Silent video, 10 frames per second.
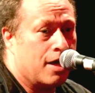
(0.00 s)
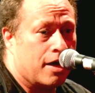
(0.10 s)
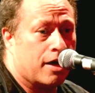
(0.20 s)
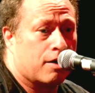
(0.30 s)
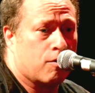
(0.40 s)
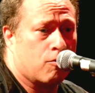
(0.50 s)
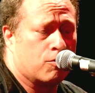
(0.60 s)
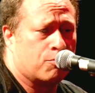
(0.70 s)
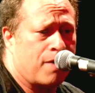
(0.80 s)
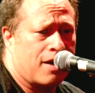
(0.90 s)
It
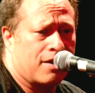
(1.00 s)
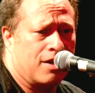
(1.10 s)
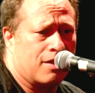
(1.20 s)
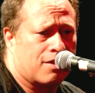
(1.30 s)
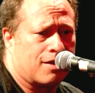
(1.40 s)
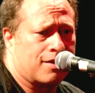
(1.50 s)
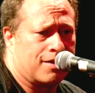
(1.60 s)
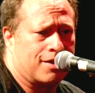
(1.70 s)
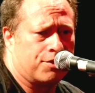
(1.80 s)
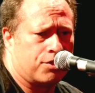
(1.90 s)
goes back neath the
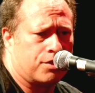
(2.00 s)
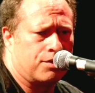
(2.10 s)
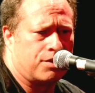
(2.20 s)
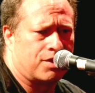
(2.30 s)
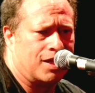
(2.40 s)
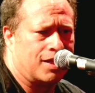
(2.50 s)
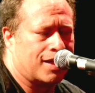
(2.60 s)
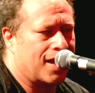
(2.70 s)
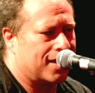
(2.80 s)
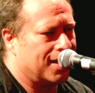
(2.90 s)
kitchen sink,
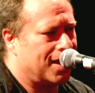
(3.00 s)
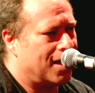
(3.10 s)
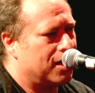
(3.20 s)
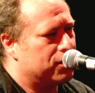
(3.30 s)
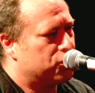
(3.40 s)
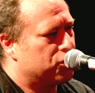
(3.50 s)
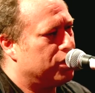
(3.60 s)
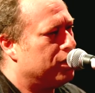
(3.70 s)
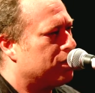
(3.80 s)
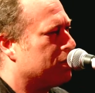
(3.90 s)
I got a
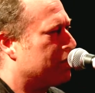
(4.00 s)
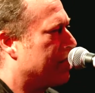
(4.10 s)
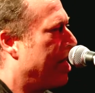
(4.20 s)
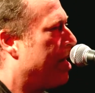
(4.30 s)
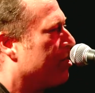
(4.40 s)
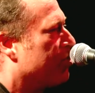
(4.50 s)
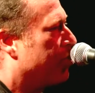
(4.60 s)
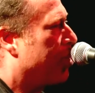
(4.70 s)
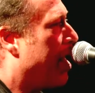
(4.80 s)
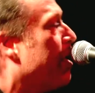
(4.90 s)
Jesus candle.
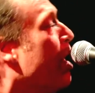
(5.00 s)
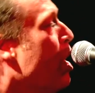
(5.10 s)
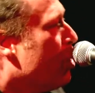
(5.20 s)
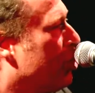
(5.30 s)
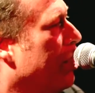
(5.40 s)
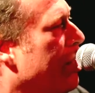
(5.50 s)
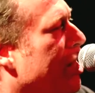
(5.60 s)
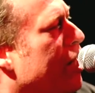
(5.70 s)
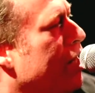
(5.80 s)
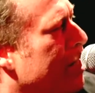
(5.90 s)
Sing it!
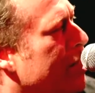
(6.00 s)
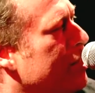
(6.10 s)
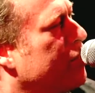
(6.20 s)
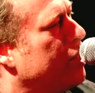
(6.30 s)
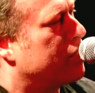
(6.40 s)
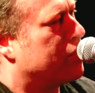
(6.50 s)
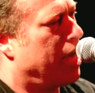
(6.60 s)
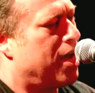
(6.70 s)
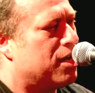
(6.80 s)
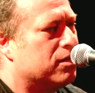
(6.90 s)
Jesus
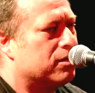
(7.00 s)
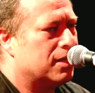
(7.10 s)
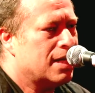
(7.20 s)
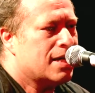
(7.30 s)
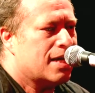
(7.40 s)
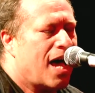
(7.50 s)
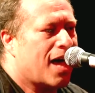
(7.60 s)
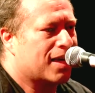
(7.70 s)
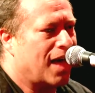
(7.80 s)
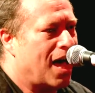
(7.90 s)
candle,
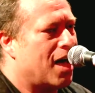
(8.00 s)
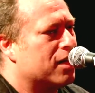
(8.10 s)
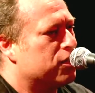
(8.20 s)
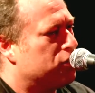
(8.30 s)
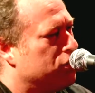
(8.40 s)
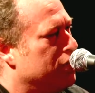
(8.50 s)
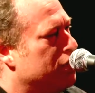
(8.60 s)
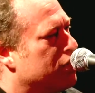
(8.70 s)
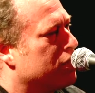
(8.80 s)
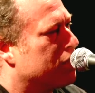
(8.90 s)
I got a
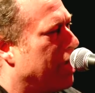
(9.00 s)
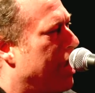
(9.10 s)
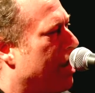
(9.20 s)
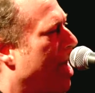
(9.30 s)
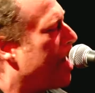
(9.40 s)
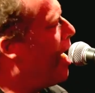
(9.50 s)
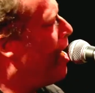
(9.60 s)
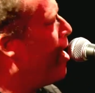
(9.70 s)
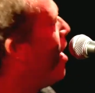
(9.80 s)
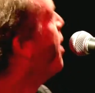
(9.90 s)
Jesus candle. I can't
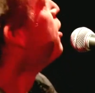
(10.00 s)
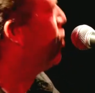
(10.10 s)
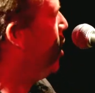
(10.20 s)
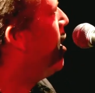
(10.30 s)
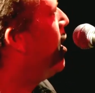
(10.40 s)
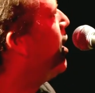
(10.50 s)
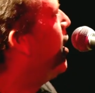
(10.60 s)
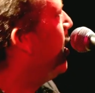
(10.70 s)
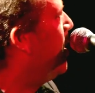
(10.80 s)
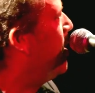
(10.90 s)
hear you!
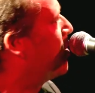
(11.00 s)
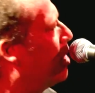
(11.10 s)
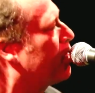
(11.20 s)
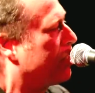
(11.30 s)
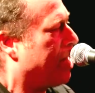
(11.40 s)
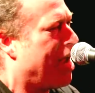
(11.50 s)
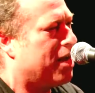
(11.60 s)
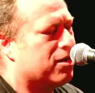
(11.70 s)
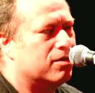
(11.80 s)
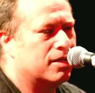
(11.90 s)
Jesus
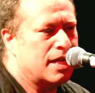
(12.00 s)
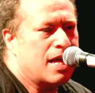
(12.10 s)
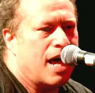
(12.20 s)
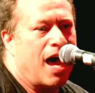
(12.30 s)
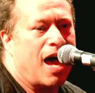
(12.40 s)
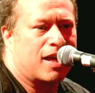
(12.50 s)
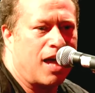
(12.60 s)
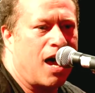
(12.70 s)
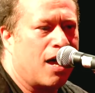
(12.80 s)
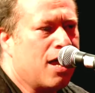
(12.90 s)
candle, I
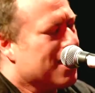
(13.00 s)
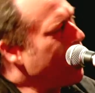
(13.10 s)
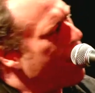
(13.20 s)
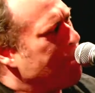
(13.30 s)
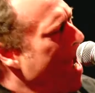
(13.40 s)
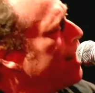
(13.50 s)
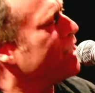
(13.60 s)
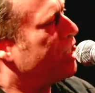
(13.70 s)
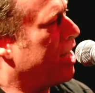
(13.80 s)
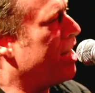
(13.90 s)
got... Get up out of your
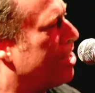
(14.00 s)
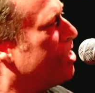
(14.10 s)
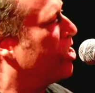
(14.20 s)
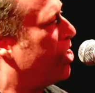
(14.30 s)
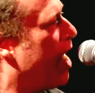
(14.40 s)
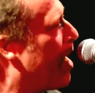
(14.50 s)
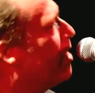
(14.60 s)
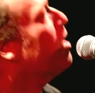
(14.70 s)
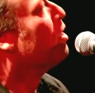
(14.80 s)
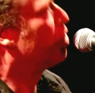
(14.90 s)
seats and sing it!
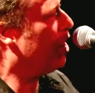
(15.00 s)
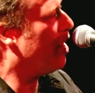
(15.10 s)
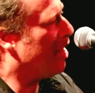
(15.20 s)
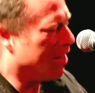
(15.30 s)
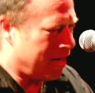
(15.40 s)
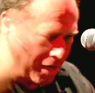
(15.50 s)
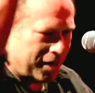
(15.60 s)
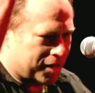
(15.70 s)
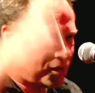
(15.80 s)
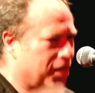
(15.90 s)

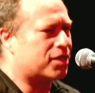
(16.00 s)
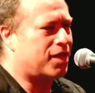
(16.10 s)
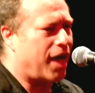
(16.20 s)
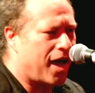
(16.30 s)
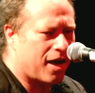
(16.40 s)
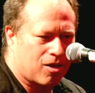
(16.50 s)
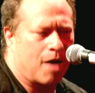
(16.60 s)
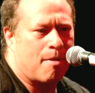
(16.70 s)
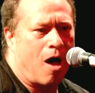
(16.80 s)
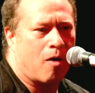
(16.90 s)
Jesus candle, come
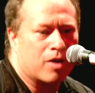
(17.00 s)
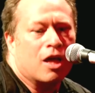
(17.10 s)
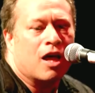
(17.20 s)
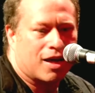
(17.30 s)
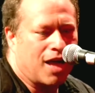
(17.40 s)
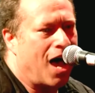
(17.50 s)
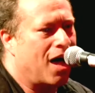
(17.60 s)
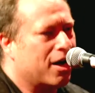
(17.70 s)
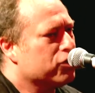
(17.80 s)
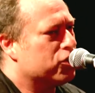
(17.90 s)
on! I
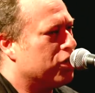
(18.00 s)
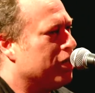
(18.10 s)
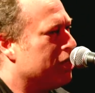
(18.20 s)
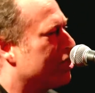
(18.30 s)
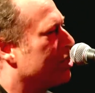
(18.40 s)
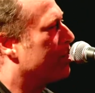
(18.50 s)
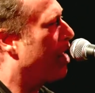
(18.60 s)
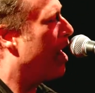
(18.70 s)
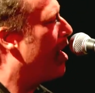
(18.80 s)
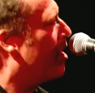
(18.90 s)
got a Jesus
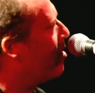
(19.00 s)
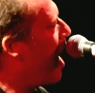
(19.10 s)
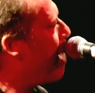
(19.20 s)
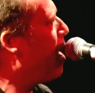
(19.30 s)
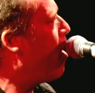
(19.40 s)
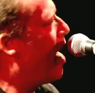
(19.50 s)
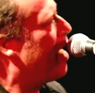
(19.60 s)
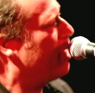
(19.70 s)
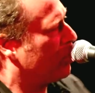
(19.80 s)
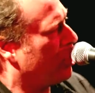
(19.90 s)
candle. Clap your
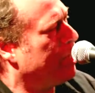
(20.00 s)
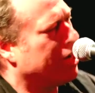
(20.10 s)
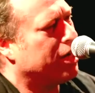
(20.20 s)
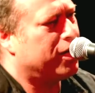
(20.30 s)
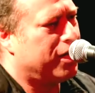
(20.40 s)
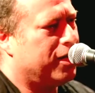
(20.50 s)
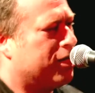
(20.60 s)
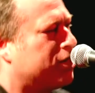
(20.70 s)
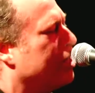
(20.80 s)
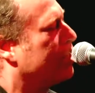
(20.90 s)
hands!
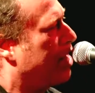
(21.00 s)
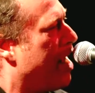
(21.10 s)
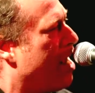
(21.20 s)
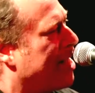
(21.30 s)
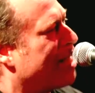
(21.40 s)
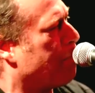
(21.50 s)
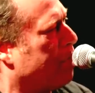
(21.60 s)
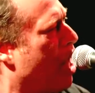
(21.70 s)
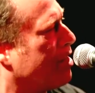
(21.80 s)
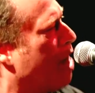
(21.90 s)
Jesus candle. Get the
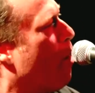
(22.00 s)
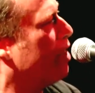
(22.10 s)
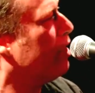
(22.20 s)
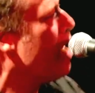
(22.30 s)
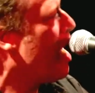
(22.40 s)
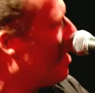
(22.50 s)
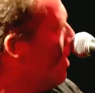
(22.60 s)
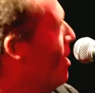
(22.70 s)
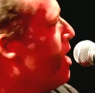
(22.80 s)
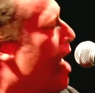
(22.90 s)
blood going!
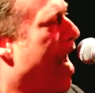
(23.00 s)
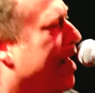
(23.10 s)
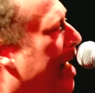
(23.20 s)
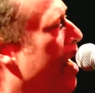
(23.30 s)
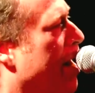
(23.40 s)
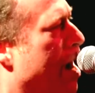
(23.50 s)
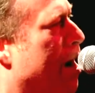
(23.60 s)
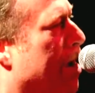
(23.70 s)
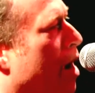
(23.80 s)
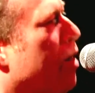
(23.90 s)
I can't hear you!